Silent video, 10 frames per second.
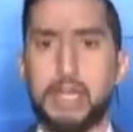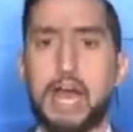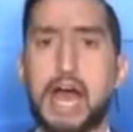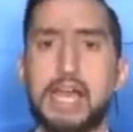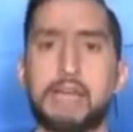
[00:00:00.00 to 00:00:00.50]

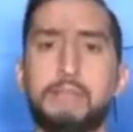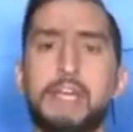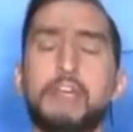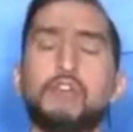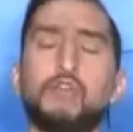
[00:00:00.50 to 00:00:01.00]
I am
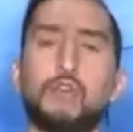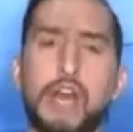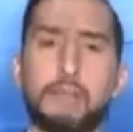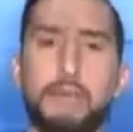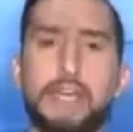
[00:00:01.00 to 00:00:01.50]

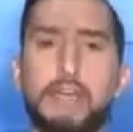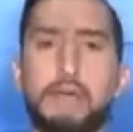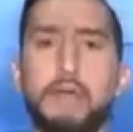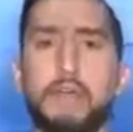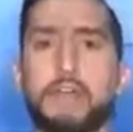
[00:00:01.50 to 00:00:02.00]
incredibly,
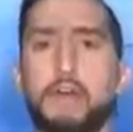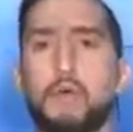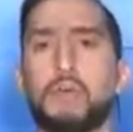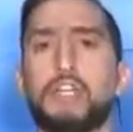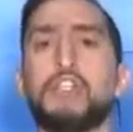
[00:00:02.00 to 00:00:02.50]

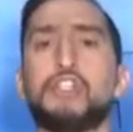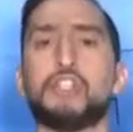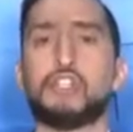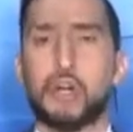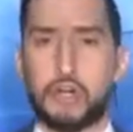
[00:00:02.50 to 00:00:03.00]

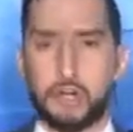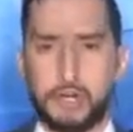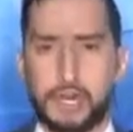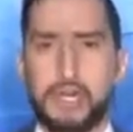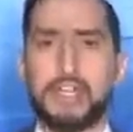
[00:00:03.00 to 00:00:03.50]

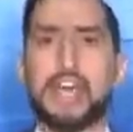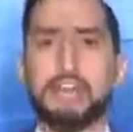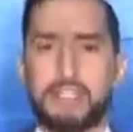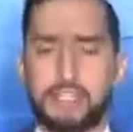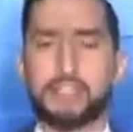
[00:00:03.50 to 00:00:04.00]
concerned that
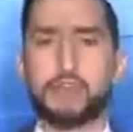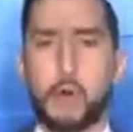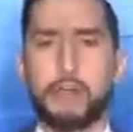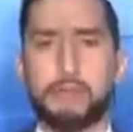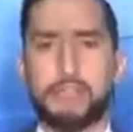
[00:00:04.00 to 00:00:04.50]
this is
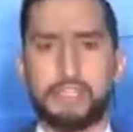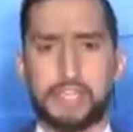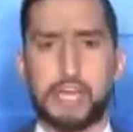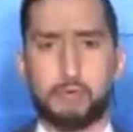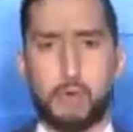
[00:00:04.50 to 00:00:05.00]
going to be the
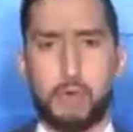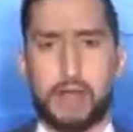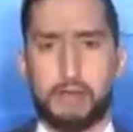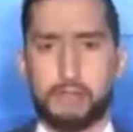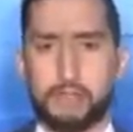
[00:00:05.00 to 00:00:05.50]
schedule,
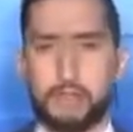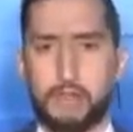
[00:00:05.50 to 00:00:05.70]
Wilds.